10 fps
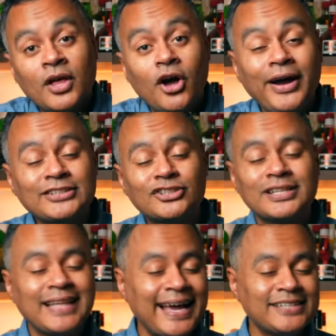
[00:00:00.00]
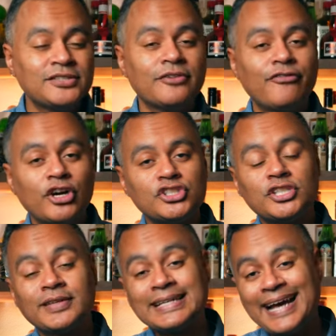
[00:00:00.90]
All right, so the last version
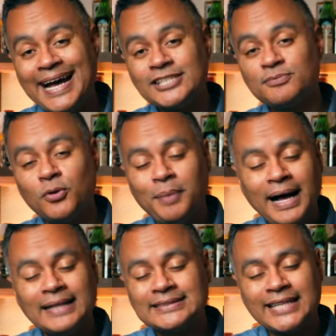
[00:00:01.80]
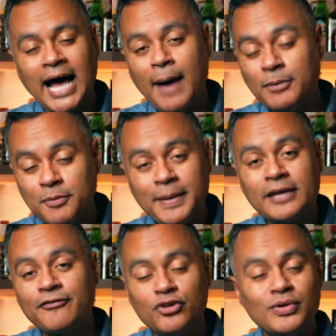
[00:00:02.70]
of the Cosmopolitan I'm gonna make
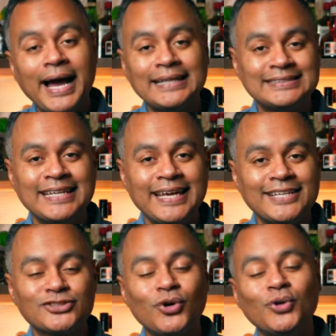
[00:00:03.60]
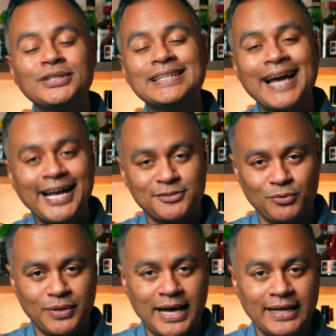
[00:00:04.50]
it for you guys today is called the
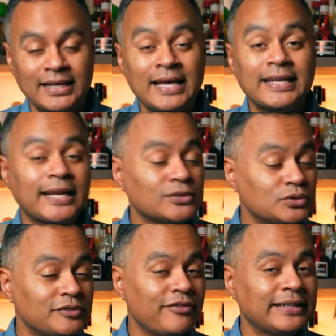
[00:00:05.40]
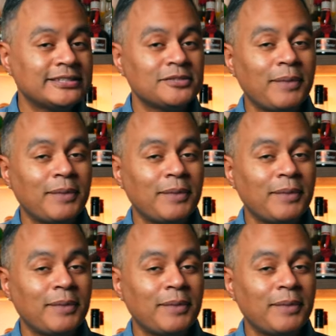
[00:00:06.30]
Cosmonaut. Now this was invented